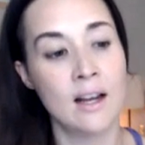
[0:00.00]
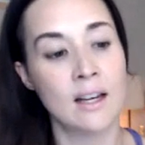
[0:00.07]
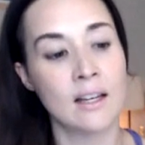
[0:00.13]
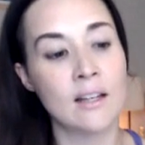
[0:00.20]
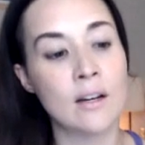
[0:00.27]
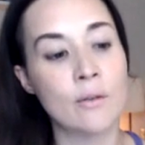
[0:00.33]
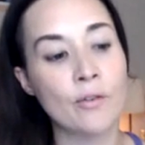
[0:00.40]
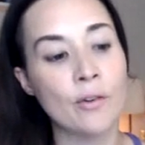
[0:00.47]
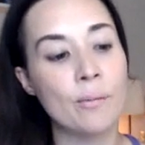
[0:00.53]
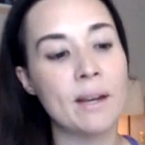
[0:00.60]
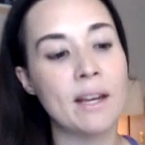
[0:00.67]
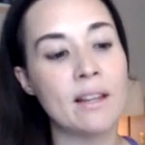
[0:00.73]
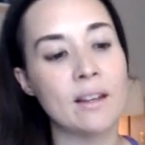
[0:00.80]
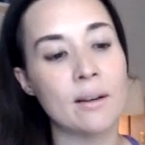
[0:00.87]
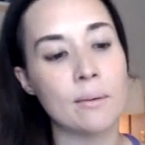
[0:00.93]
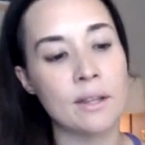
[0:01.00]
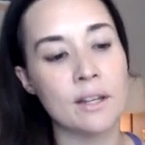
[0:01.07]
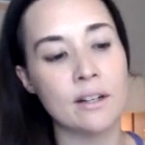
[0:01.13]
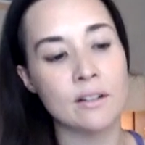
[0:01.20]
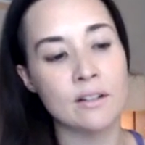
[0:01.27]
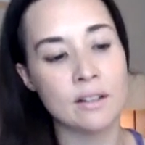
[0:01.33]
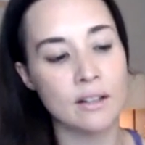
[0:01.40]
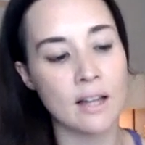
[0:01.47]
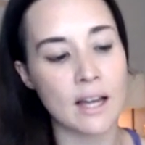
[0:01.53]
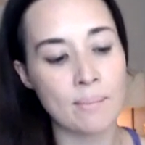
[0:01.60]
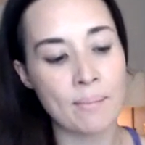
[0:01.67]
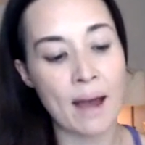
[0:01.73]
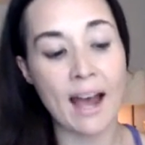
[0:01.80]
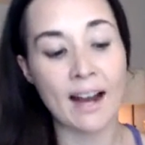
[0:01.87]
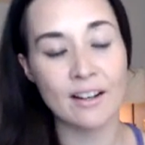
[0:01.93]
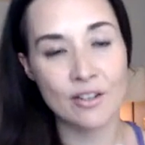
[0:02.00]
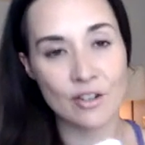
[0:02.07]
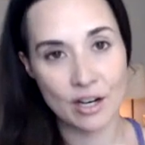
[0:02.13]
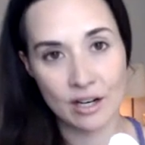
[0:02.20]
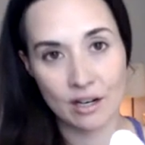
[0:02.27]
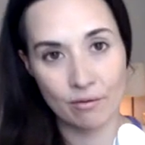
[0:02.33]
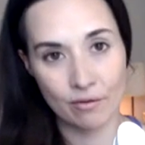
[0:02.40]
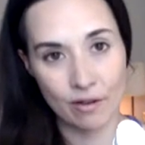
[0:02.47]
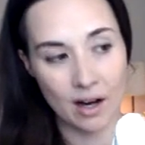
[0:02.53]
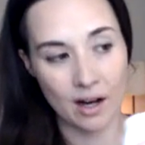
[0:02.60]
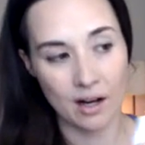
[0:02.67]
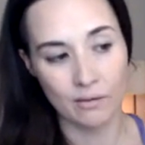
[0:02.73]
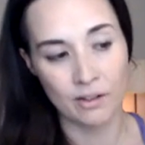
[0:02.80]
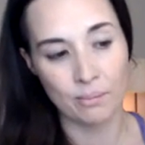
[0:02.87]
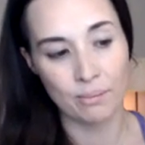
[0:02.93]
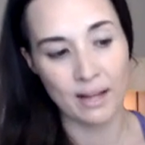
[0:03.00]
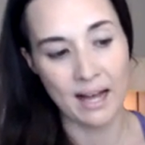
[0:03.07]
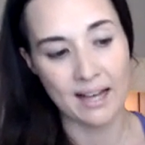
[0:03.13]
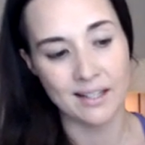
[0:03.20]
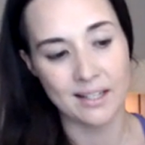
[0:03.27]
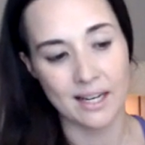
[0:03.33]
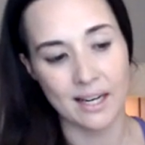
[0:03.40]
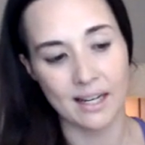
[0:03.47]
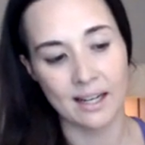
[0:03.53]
You know, for me, the, there's a lot of packaging involved, the plastic.